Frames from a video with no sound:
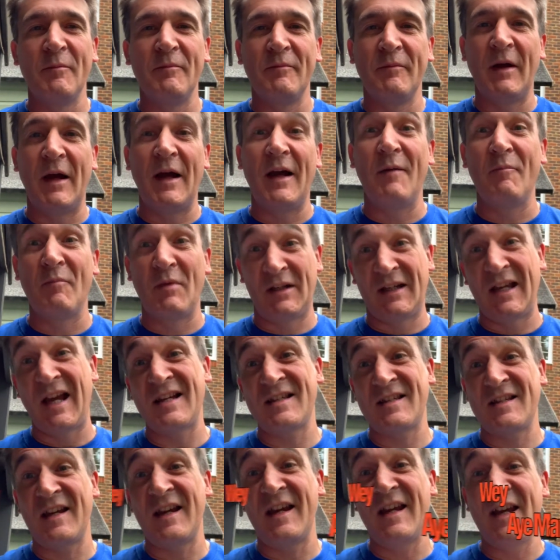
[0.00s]
My
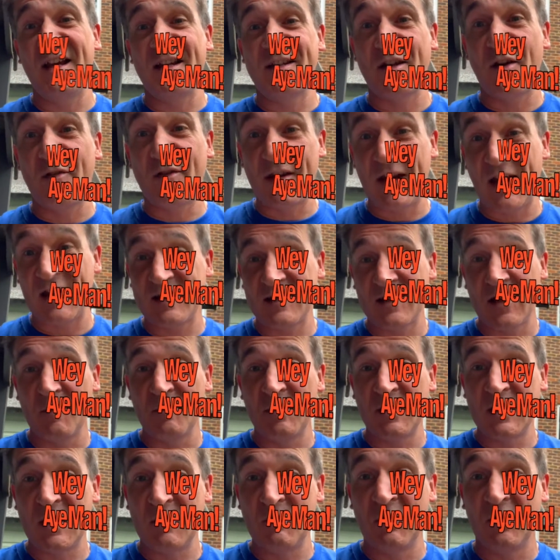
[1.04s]
guests are here, so the next time you
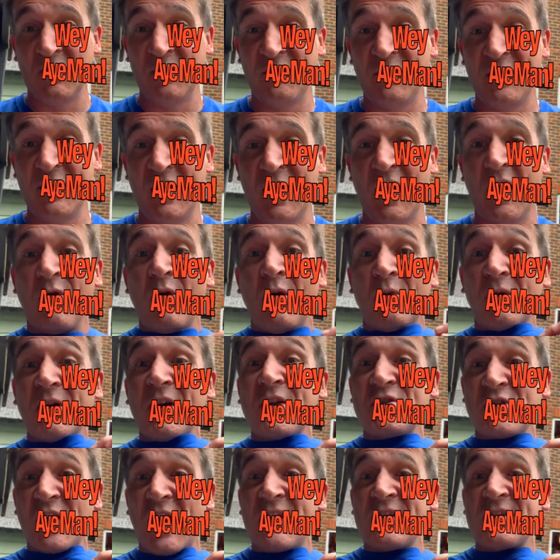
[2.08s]
see me on the video, I'm going
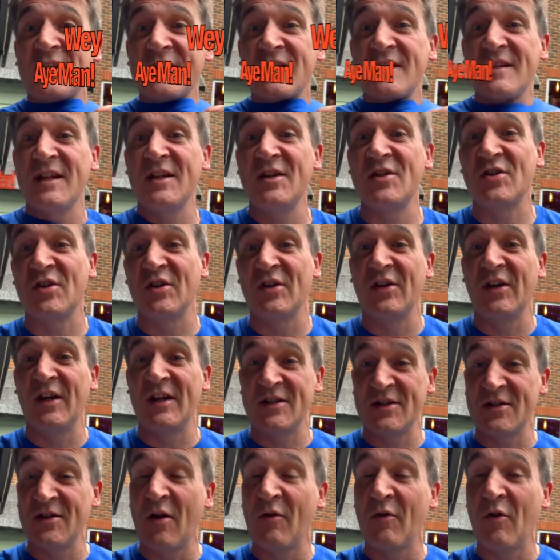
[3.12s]
to change this t-shirt.
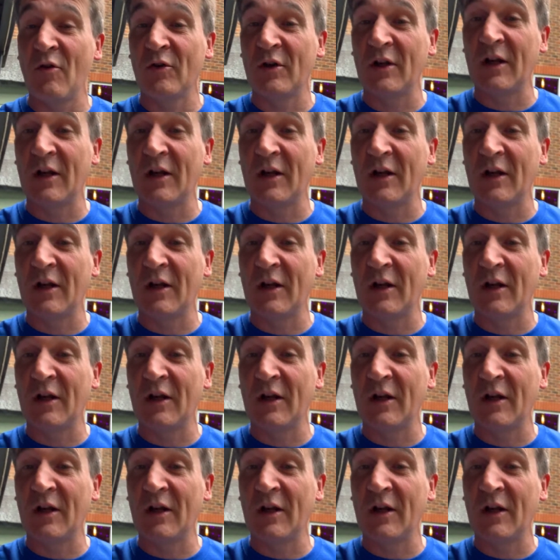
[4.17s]
It's no longer